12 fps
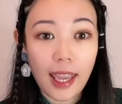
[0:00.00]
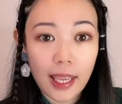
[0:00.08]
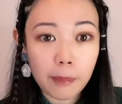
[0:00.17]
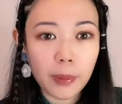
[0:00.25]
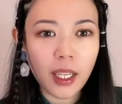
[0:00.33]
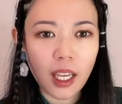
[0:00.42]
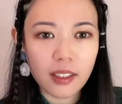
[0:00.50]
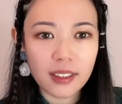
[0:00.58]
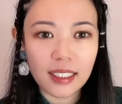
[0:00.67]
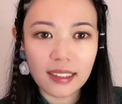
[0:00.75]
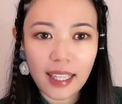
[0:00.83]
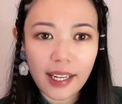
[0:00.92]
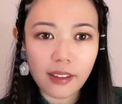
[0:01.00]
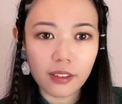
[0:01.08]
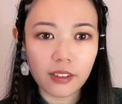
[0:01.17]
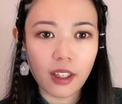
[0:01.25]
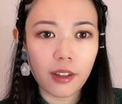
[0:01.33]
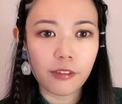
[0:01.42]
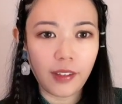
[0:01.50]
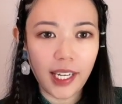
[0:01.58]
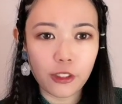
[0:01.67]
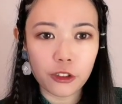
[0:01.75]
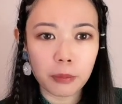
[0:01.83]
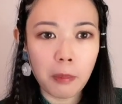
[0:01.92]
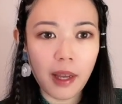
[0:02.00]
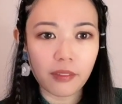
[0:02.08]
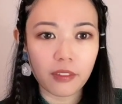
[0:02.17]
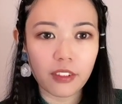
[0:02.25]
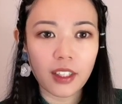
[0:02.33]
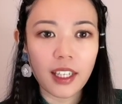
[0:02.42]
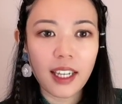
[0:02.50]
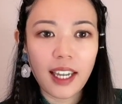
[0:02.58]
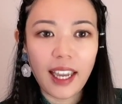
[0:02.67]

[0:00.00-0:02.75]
And because the length of each month